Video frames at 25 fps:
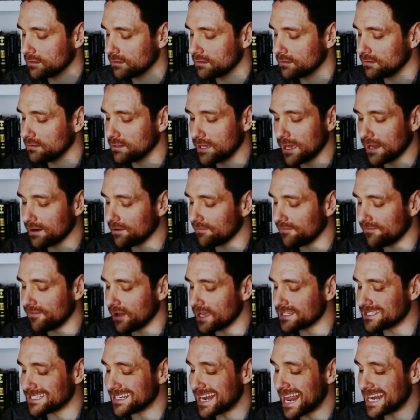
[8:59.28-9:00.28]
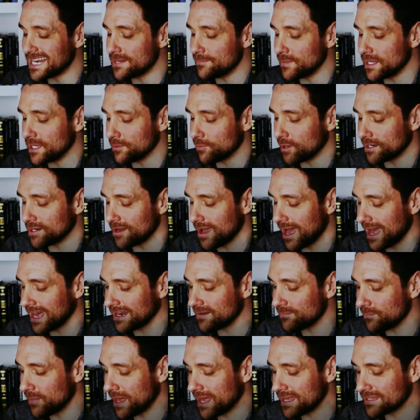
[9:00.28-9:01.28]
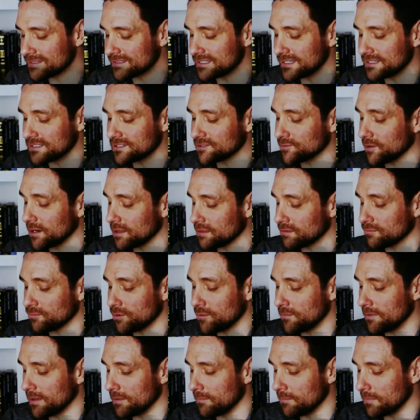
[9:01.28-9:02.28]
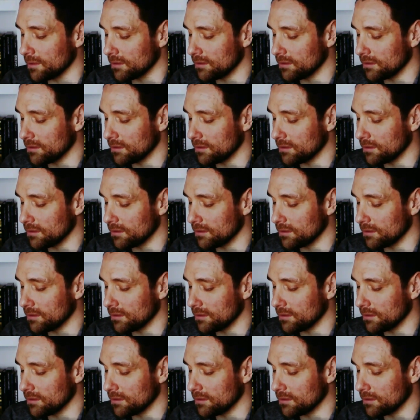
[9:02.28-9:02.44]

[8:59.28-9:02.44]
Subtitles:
You cannot fight an enemy when your hand passes straight through him.